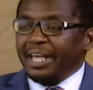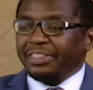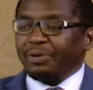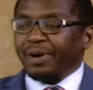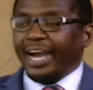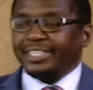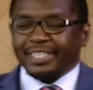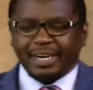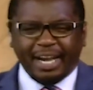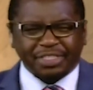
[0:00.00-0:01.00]
the
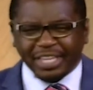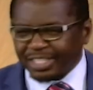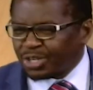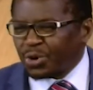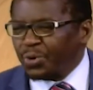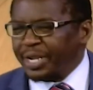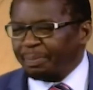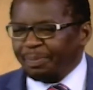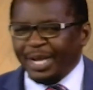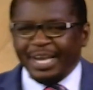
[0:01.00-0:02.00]
writer, I think it's Grudem,
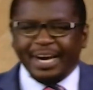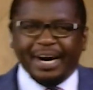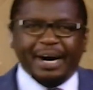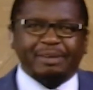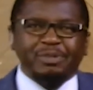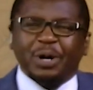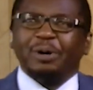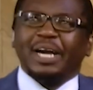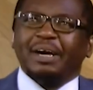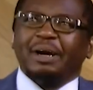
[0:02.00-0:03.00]

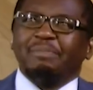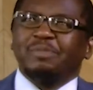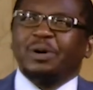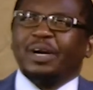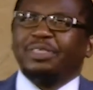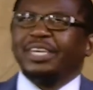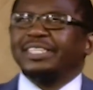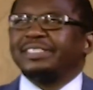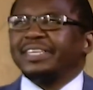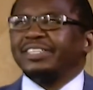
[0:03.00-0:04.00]
I think
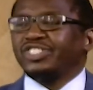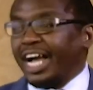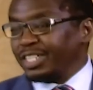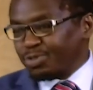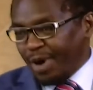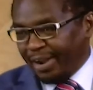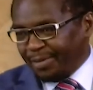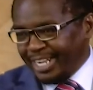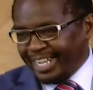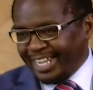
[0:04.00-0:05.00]
it's Charles
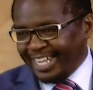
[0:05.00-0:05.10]
Ryrie,